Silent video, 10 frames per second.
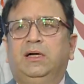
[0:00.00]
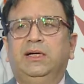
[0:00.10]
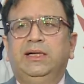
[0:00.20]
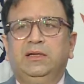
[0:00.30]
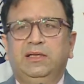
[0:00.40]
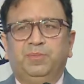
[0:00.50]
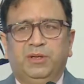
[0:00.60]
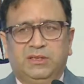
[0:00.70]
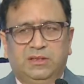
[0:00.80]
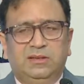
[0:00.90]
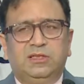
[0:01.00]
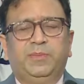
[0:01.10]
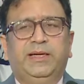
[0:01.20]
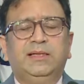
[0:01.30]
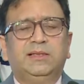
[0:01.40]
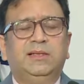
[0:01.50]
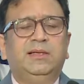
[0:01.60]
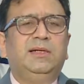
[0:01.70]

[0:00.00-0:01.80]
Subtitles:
in the personal space,